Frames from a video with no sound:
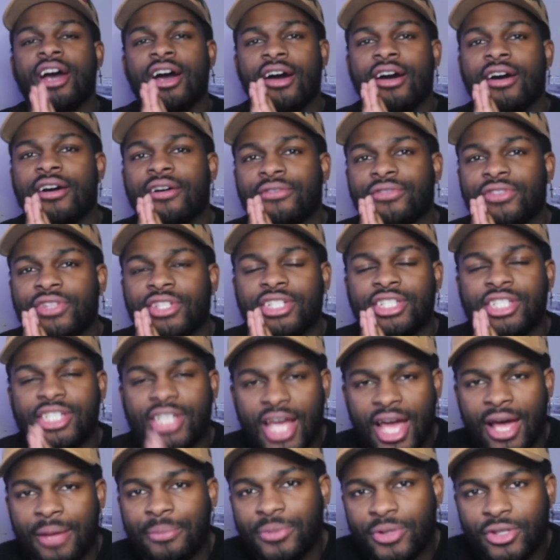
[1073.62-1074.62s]
of the
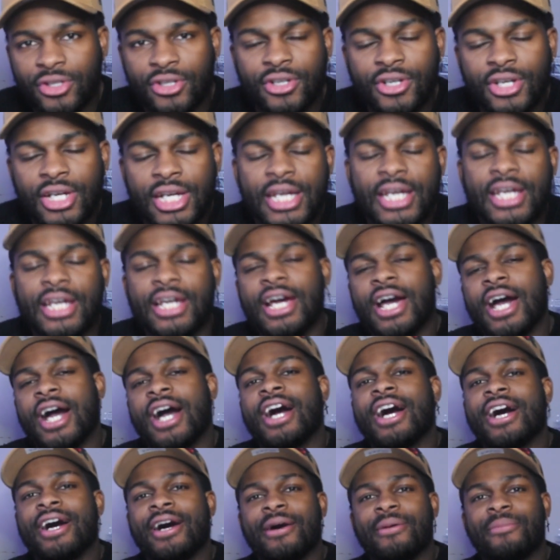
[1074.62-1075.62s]
chapter.
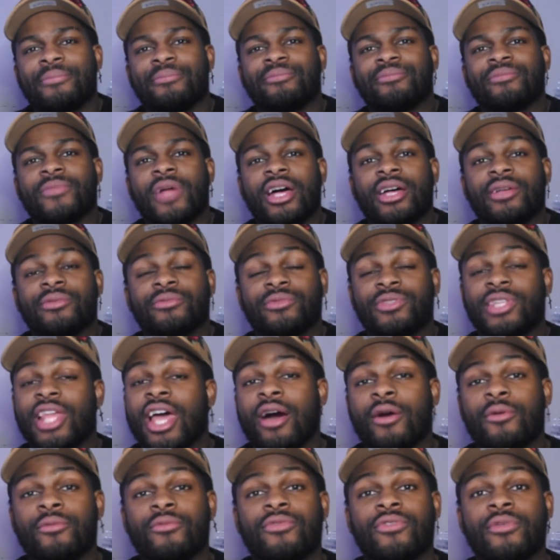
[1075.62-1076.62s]

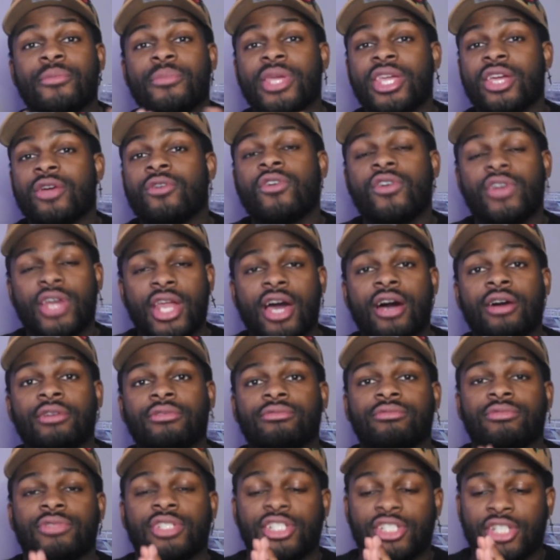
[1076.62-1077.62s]
Now, from here on out,
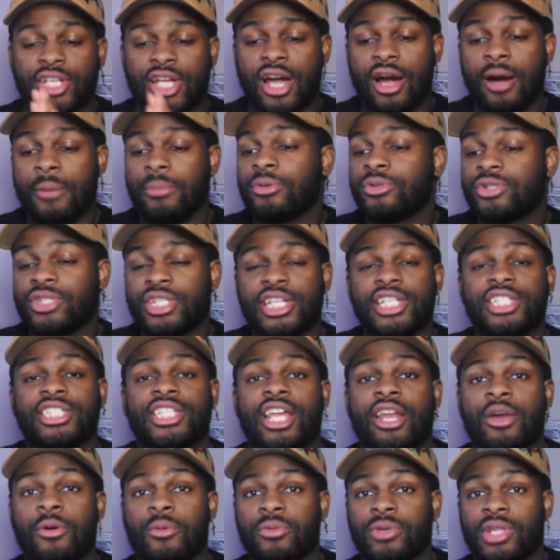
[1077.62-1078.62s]
there's a couple things
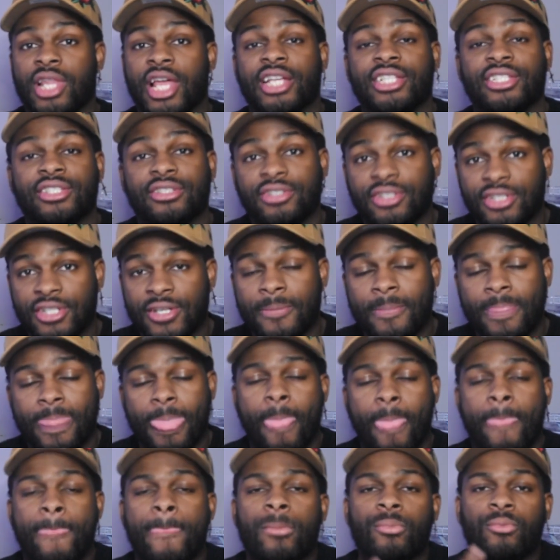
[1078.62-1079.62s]
that I would like to see.
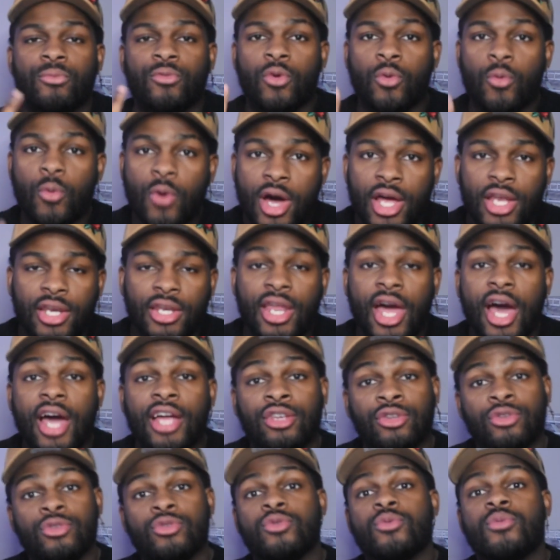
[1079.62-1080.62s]
For one, I
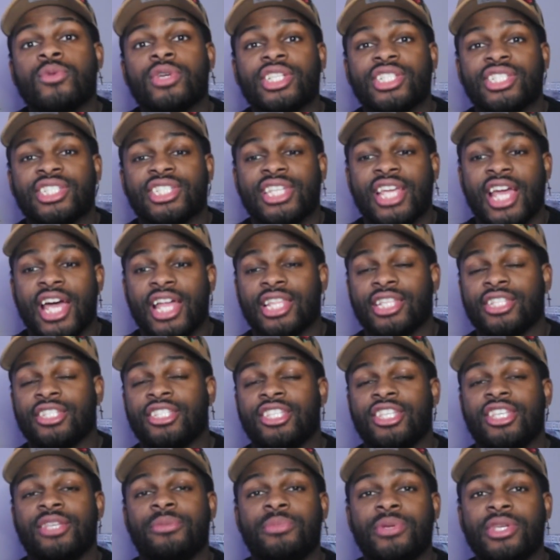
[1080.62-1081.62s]
do want to see how the
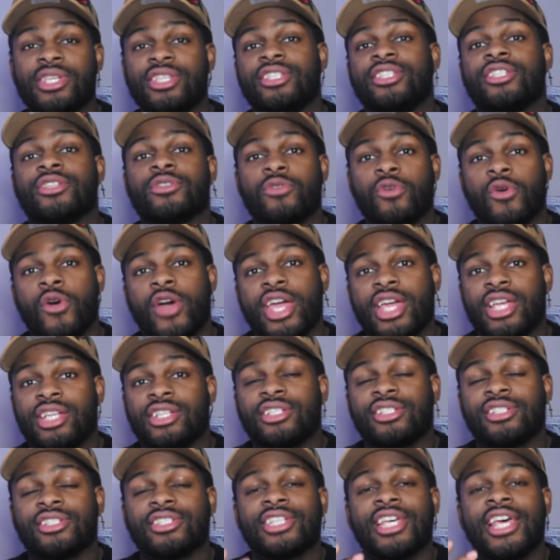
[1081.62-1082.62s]
CP0
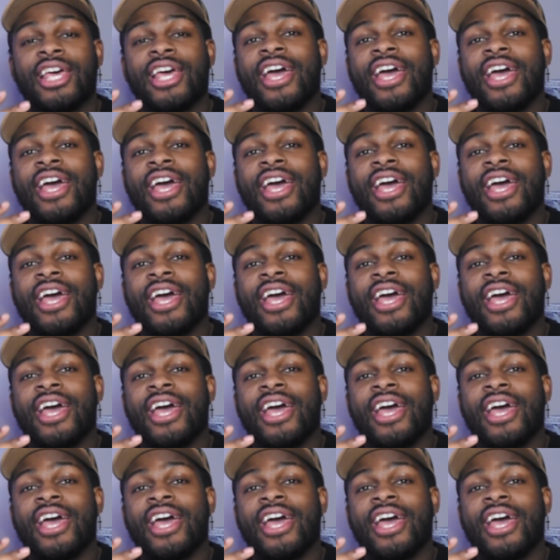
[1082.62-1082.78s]
agents